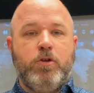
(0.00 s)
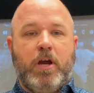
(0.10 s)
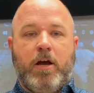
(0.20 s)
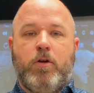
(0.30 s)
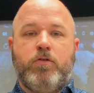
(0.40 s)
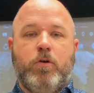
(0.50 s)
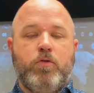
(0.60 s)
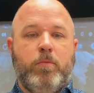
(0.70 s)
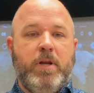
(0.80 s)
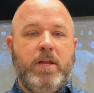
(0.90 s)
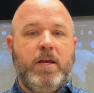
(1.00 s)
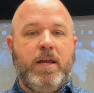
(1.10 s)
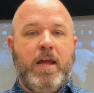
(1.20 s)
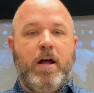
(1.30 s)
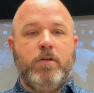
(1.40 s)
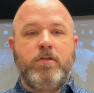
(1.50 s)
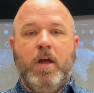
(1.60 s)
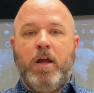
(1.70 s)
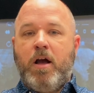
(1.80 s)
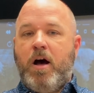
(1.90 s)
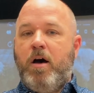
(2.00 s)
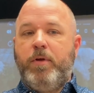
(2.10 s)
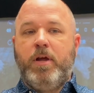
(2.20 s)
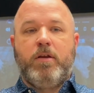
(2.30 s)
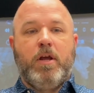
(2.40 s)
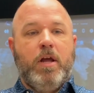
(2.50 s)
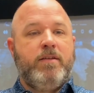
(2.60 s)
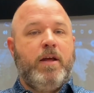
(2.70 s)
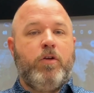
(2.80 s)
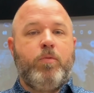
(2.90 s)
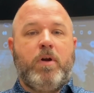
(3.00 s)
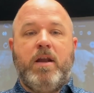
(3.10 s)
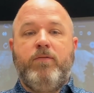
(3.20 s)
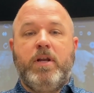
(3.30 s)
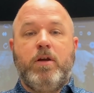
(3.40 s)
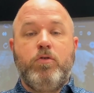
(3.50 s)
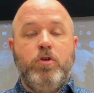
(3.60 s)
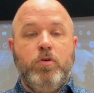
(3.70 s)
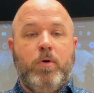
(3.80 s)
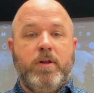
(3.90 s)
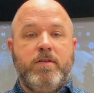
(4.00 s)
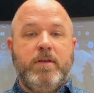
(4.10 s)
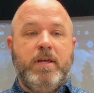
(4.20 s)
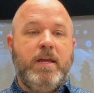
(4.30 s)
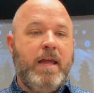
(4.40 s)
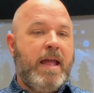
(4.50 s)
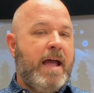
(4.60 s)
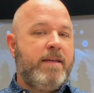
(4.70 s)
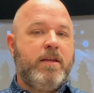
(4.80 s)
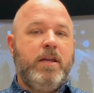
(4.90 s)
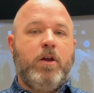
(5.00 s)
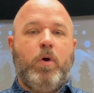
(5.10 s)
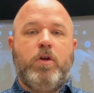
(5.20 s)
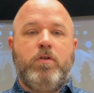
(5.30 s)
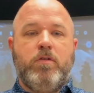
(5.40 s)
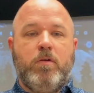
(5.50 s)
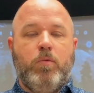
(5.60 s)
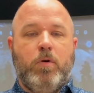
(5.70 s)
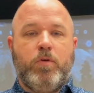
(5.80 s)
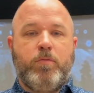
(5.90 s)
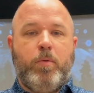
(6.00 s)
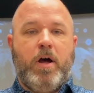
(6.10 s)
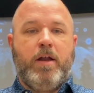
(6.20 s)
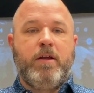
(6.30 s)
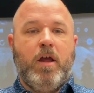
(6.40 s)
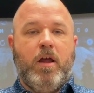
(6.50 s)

Check out our social media accounts, comment, tell us what kind of videos you want to see, ask any questions, and we'll respond.